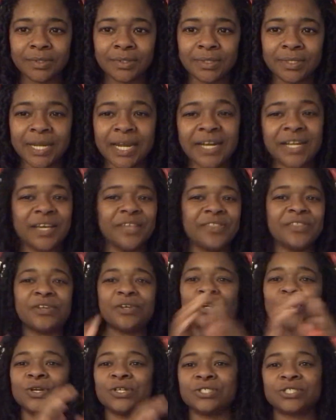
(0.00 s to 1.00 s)
Now the other
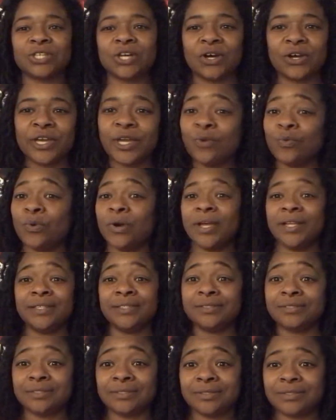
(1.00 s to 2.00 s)
girl tongue, it
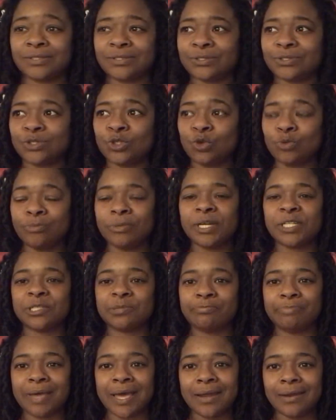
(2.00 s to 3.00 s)
wasn't too
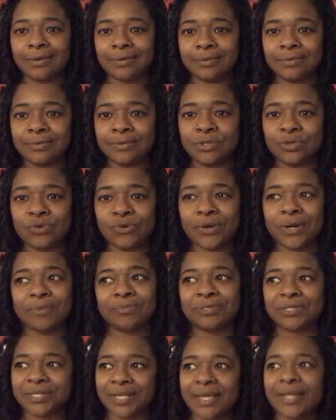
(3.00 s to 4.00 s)
much better. You know what
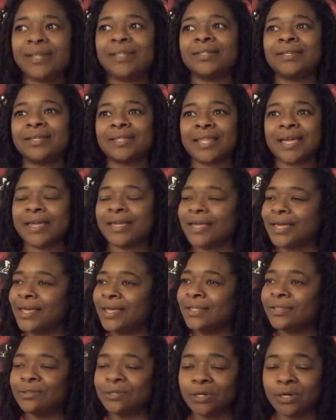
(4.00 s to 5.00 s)
I'm saying? It looked like,
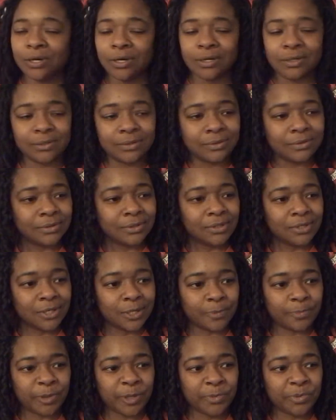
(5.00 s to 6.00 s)

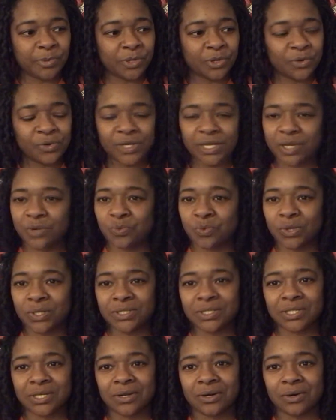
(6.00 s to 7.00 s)
look, people, you only get
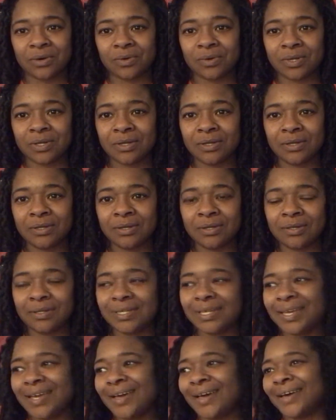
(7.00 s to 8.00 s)
one tongue.
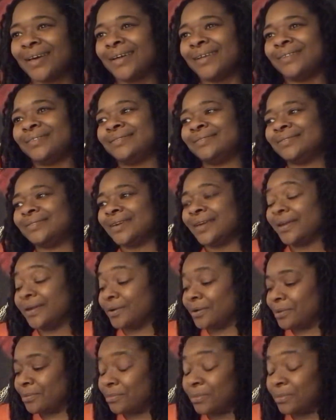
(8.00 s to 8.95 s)
God damn.